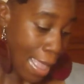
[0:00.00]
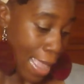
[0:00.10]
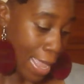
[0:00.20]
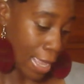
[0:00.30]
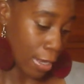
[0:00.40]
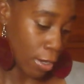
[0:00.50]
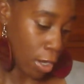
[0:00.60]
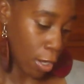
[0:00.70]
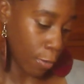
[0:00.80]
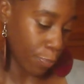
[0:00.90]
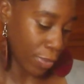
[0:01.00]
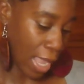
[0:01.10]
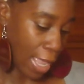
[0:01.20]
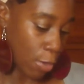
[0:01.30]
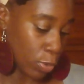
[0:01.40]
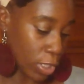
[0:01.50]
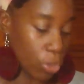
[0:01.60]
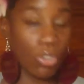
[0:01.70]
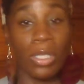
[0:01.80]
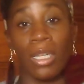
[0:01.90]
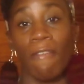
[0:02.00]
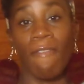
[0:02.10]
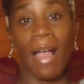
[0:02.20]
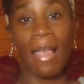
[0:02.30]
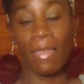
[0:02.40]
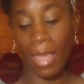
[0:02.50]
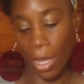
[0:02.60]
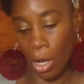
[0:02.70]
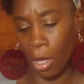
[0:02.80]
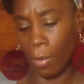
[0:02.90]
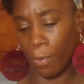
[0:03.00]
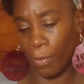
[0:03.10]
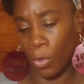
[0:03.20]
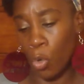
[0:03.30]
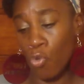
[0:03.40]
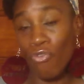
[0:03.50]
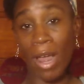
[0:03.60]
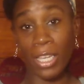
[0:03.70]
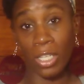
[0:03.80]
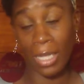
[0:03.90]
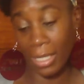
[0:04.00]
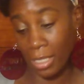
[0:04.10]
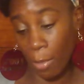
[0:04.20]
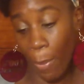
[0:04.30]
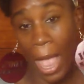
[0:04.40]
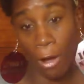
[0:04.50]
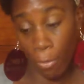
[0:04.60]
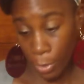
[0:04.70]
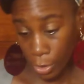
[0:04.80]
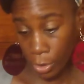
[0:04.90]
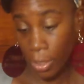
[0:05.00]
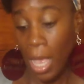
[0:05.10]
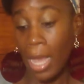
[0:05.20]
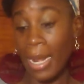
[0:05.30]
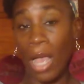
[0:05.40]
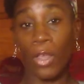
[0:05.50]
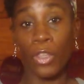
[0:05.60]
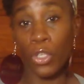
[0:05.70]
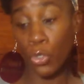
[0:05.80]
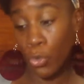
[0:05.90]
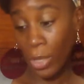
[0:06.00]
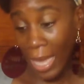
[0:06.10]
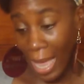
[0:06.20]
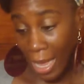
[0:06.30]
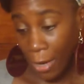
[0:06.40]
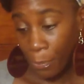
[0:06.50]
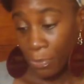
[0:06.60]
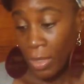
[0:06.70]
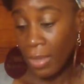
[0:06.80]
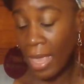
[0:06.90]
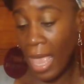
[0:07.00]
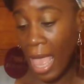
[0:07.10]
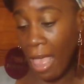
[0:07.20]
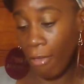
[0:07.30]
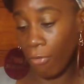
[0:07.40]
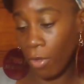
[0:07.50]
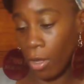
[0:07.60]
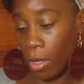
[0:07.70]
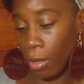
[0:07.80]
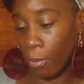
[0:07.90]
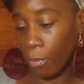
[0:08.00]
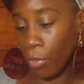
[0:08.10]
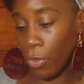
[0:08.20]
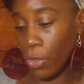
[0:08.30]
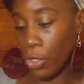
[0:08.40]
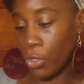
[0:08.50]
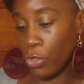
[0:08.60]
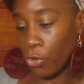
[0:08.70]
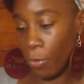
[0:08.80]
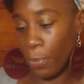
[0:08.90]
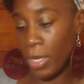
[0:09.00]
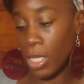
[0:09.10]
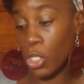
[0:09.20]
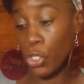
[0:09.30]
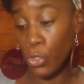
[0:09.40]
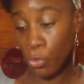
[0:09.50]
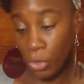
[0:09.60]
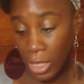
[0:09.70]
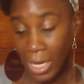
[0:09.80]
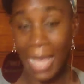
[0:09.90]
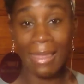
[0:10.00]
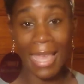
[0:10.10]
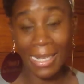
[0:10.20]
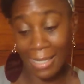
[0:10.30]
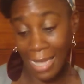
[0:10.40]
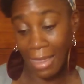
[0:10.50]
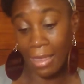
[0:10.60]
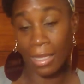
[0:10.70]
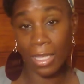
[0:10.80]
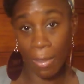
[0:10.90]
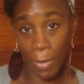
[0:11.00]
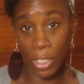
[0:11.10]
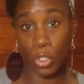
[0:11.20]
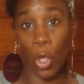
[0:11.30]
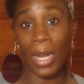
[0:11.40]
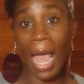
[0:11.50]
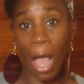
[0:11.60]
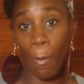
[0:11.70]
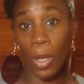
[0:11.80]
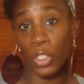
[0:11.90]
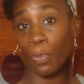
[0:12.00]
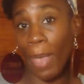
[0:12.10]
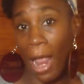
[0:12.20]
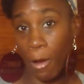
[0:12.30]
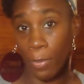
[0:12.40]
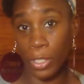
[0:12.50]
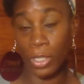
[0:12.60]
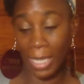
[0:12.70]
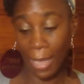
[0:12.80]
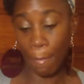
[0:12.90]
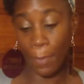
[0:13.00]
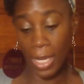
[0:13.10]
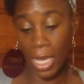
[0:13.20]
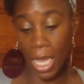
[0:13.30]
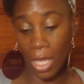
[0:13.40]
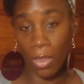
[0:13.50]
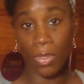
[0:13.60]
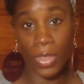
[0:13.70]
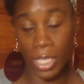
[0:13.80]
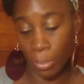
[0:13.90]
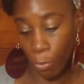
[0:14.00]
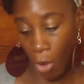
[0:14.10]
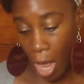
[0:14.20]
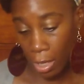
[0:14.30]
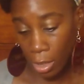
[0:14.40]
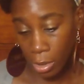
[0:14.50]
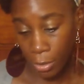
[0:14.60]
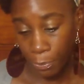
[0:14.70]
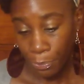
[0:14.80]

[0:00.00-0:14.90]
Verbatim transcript: And um, it was interesting to find that um, who regulates the parabens. Now in the U K, they have um, the European Union, and they set the limits on how much parabens can be in these products.